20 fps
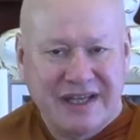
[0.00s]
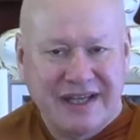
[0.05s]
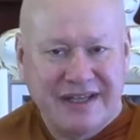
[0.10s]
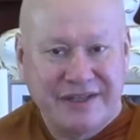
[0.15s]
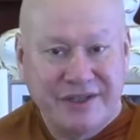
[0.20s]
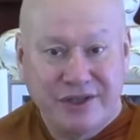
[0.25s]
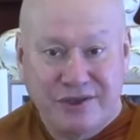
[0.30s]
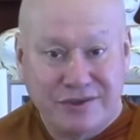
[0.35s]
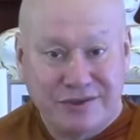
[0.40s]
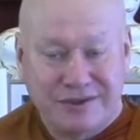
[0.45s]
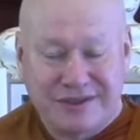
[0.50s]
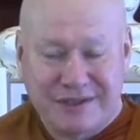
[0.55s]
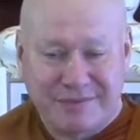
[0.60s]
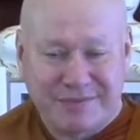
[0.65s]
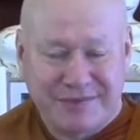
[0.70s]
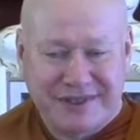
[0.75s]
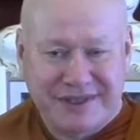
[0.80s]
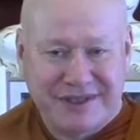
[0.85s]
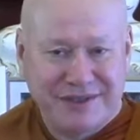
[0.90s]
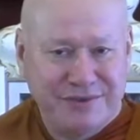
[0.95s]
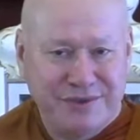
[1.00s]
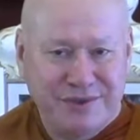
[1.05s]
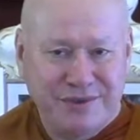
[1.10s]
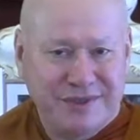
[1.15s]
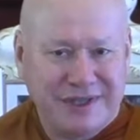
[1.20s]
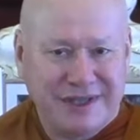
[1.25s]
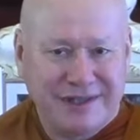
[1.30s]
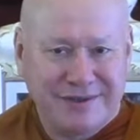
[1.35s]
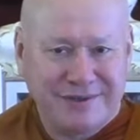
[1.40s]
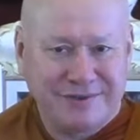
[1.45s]
and not something you
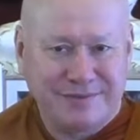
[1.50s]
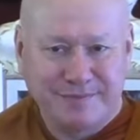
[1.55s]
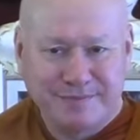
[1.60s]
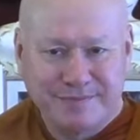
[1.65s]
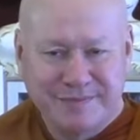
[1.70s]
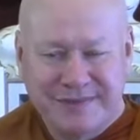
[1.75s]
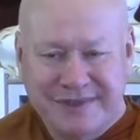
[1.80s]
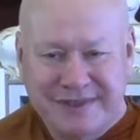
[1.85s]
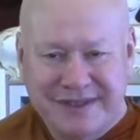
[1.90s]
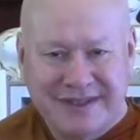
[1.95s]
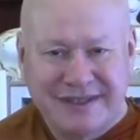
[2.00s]
do at home.